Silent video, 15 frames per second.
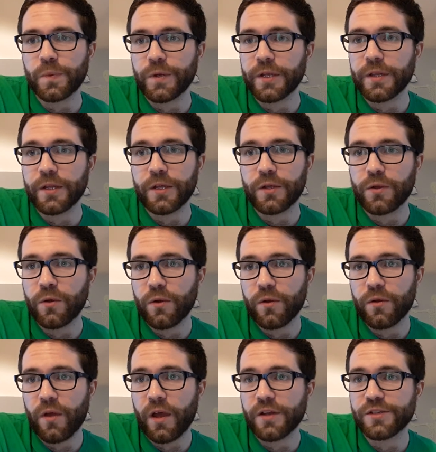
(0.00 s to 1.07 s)
really
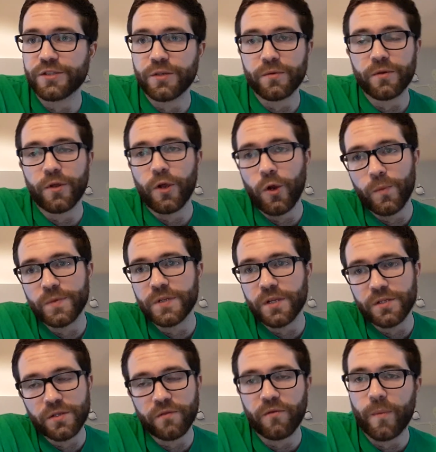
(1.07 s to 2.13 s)
good at shooting hoops
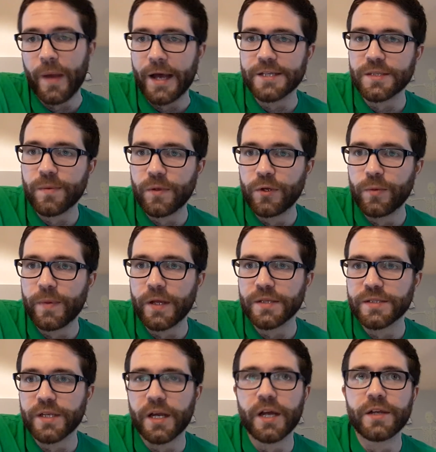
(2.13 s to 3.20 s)
because you have a basketball hoop
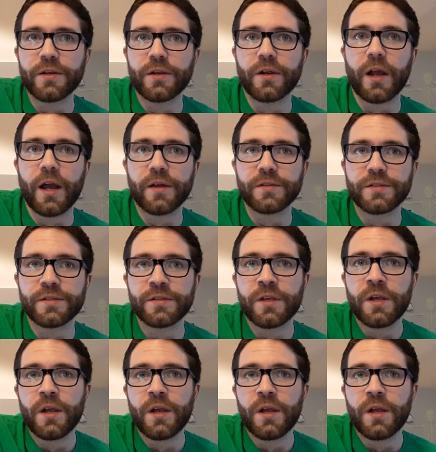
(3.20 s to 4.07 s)
outside your house.